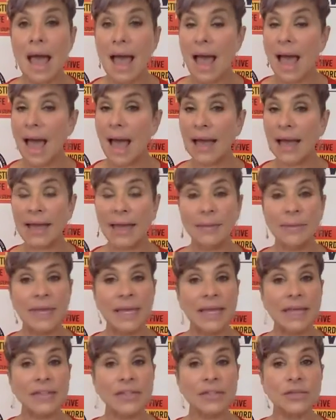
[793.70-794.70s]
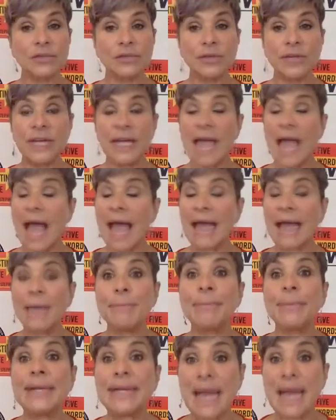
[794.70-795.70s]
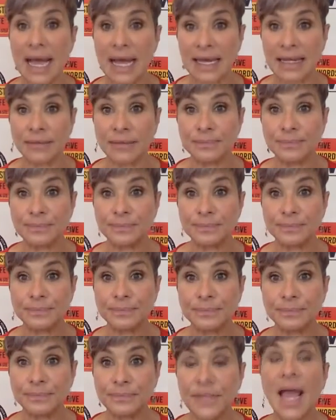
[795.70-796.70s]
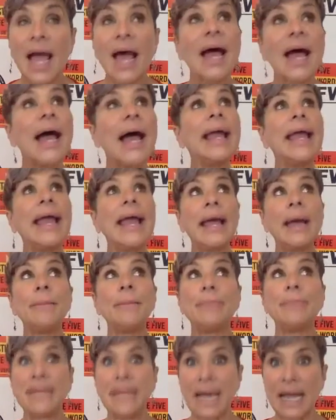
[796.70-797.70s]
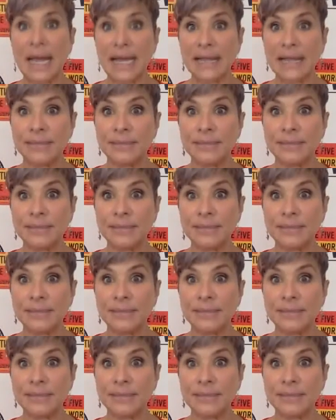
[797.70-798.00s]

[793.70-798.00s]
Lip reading: I am cancer-free, I am benign. I am benign.